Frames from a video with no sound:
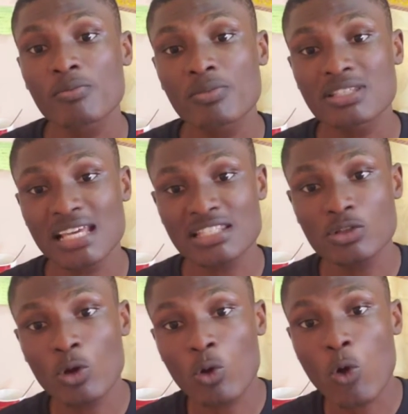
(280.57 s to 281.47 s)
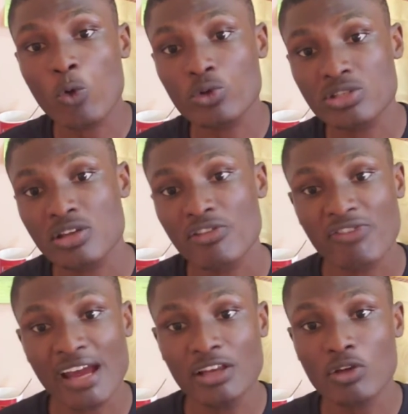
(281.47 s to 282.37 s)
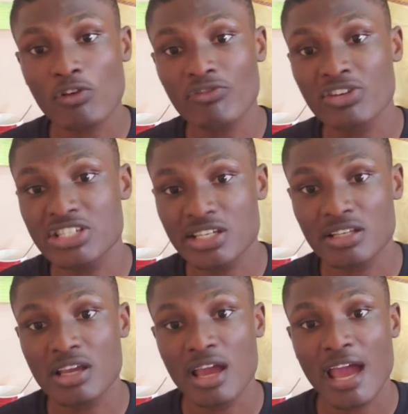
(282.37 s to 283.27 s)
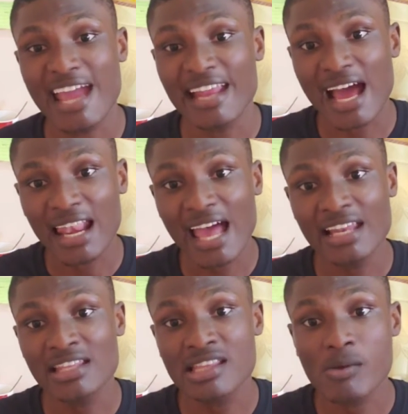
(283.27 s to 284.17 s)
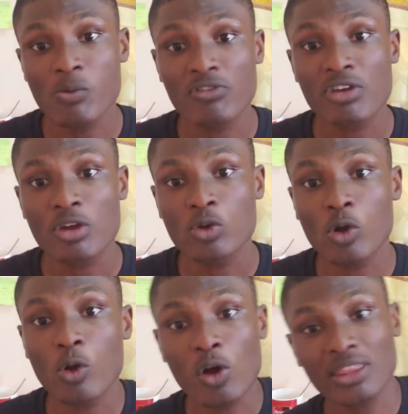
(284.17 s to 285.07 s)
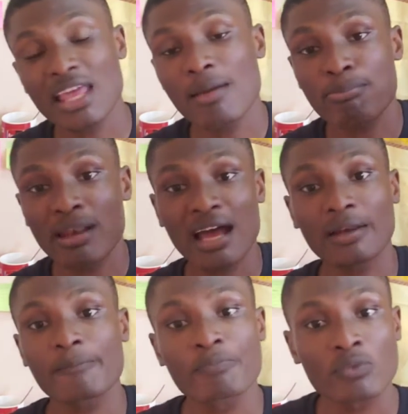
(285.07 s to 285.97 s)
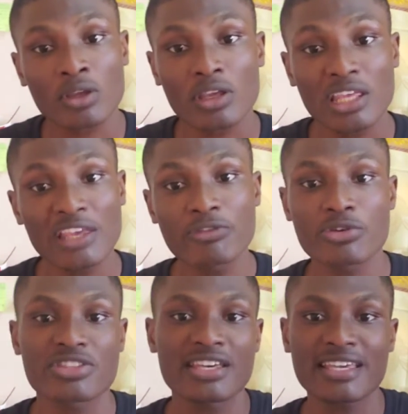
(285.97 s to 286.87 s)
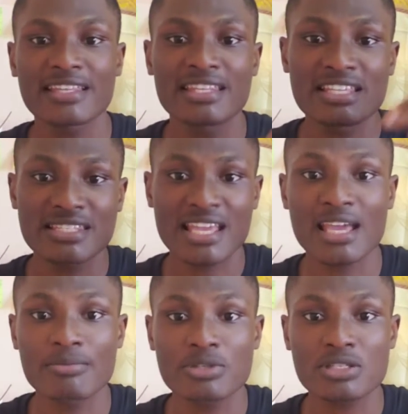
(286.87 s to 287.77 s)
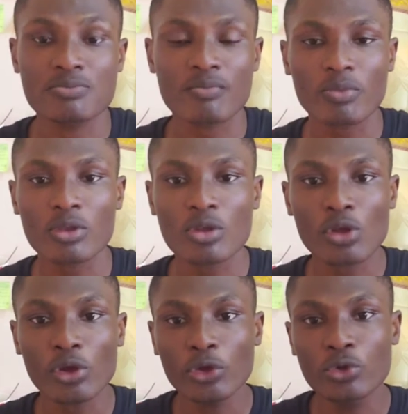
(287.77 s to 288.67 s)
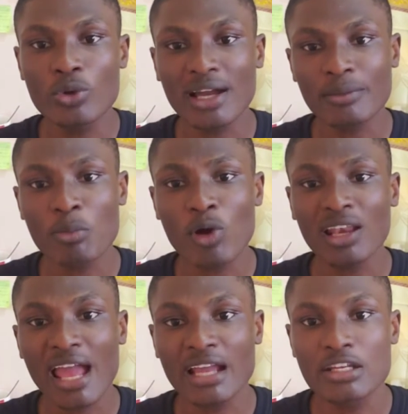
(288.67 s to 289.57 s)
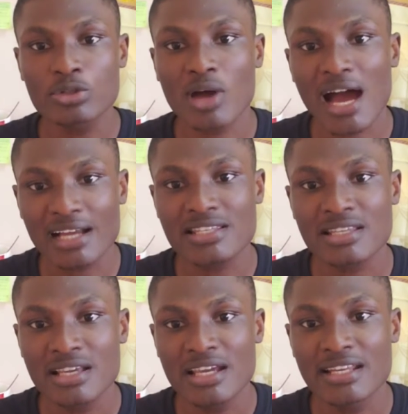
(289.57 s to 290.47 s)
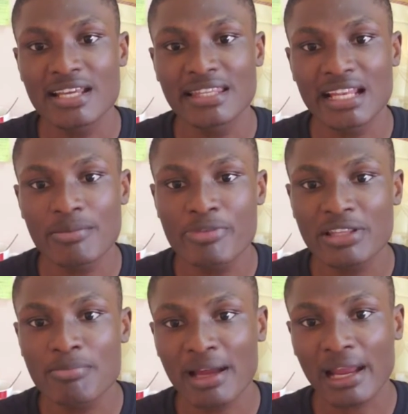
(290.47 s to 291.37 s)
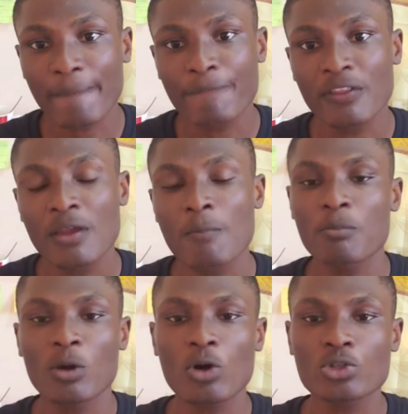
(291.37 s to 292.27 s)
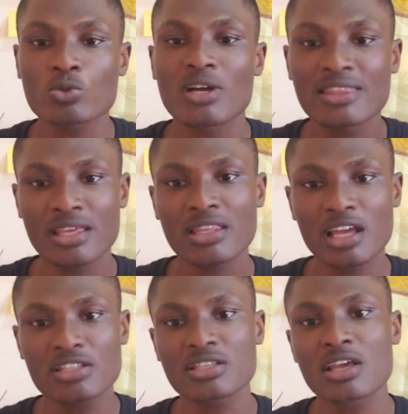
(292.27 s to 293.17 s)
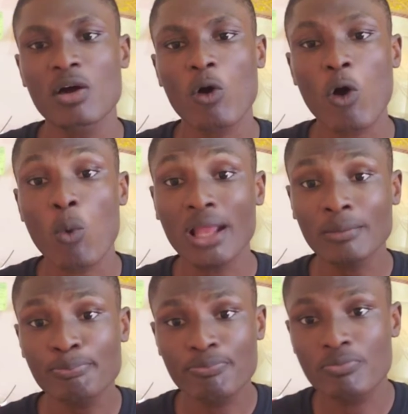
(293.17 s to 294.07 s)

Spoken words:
setting your goals, finding your vision, and aligning them with your long-term plan. If you think in these terms, you are more likely to act in a deliberate manner, because one